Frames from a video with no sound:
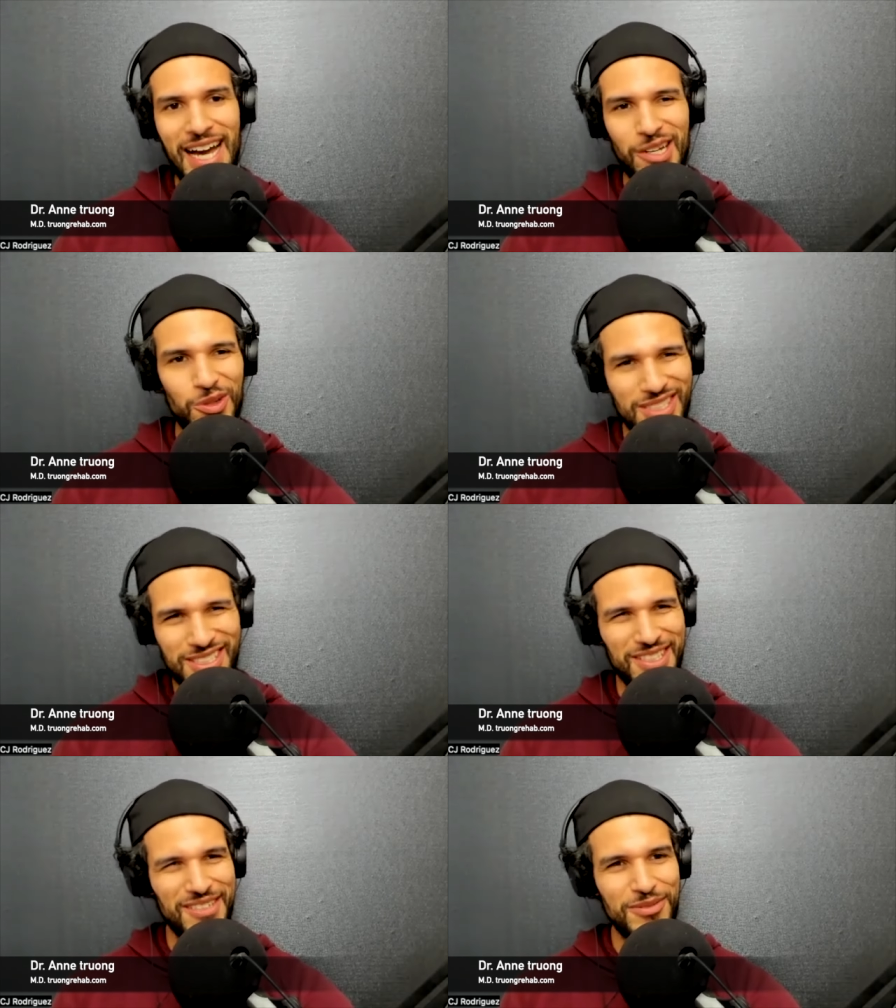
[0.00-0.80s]
I know this
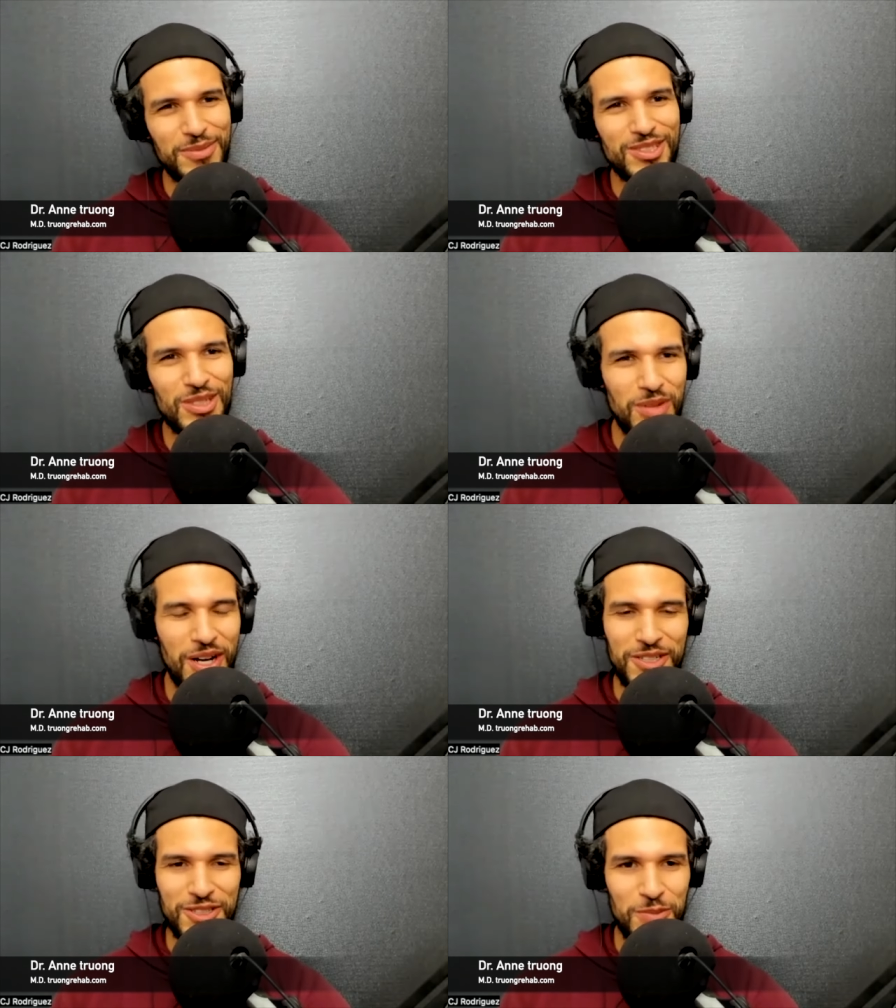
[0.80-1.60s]
isn't good for me, so I'm not
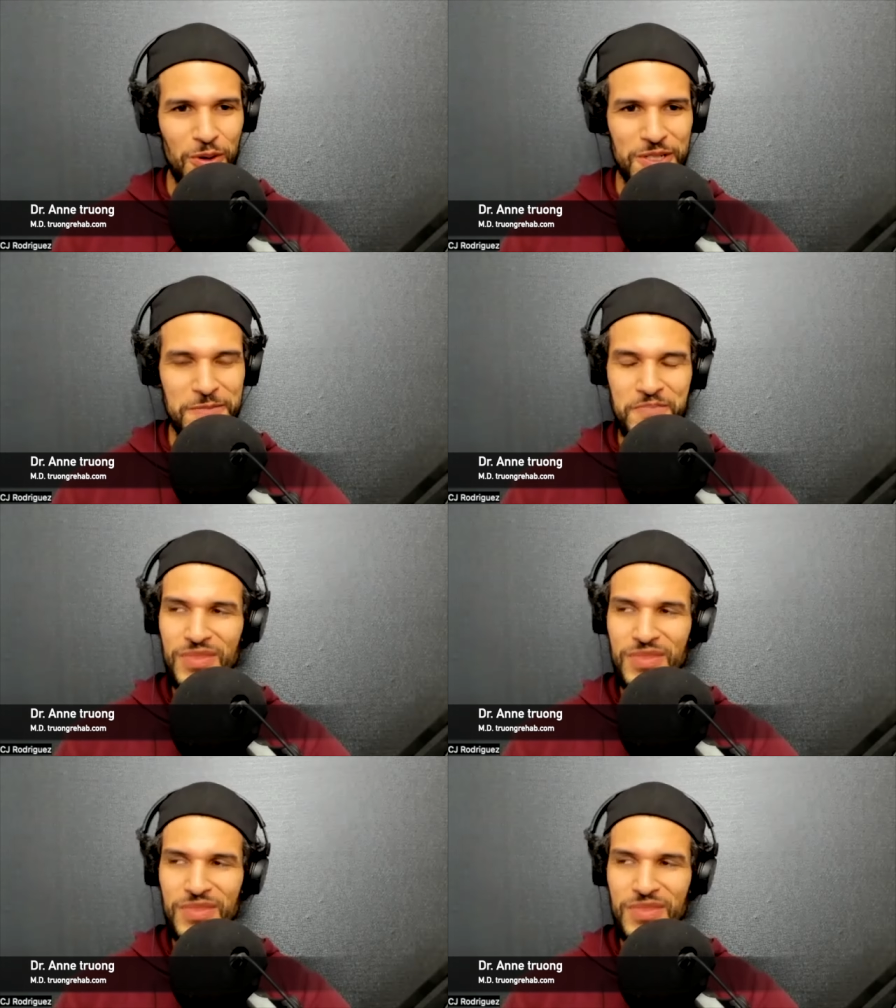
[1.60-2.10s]
going to smoke it.